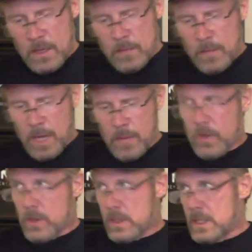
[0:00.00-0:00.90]
Bob
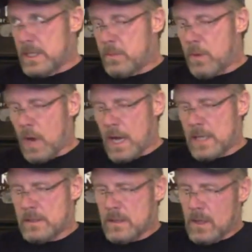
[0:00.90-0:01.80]
hurriedly brought
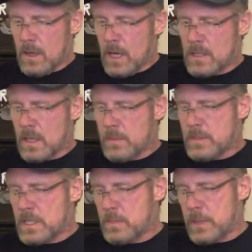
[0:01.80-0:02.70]
Oz up
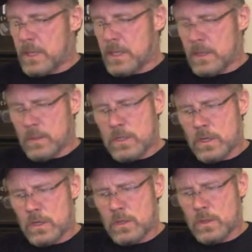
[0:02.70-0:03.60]
to speed, then
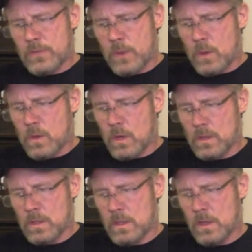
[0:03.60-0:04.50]
returned to his phone calls.